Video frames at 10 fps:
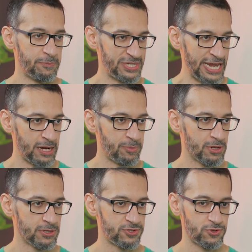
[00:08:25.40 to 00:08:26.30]

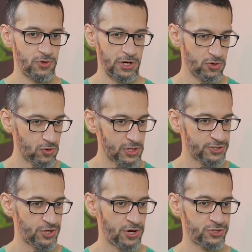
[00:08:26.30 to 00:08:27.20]
obtainable through a Google
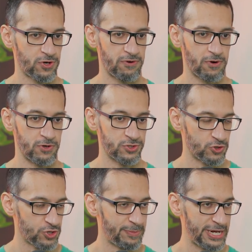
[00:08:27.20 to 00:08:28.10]
search or
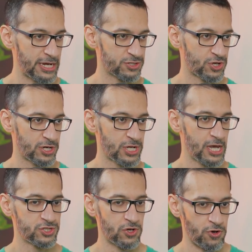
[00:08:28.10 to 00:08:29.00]
social media search.
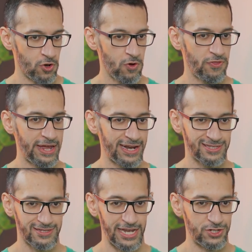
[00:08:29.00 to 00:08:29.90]
So know that
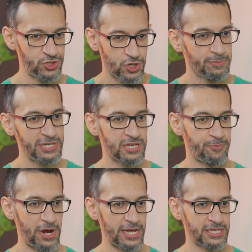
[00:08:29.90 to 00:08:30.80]
it shouldn't be
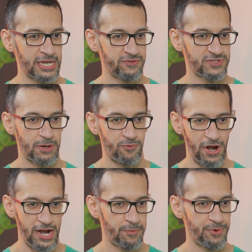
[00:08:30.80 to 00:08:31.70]
surprising if some
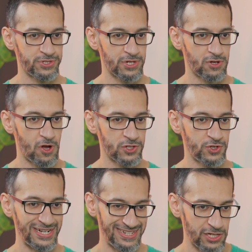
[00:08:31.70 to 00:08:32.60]
random person calls
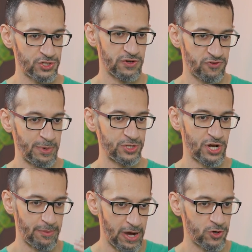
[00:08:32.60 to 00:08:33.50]
you and tells you
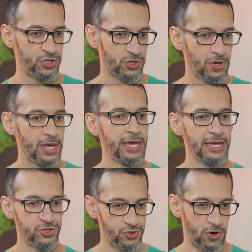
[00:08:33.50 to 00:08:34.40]
information about you.
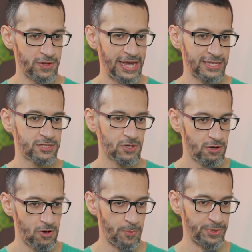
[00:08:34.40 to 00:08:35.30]
Sure, that's
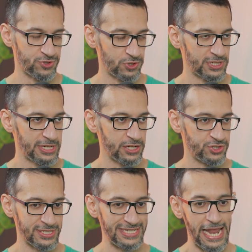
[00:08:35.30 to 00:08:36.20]
open source
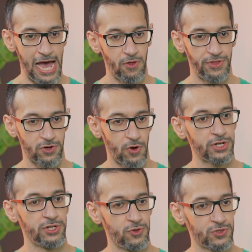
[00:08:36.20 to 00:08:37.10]
intelligence. Now they're
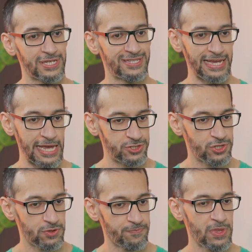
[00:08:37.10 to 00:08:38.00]
going to use this
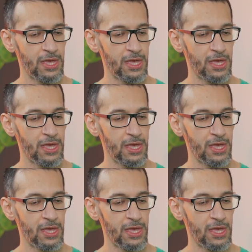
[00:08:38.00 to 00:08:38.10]
against you.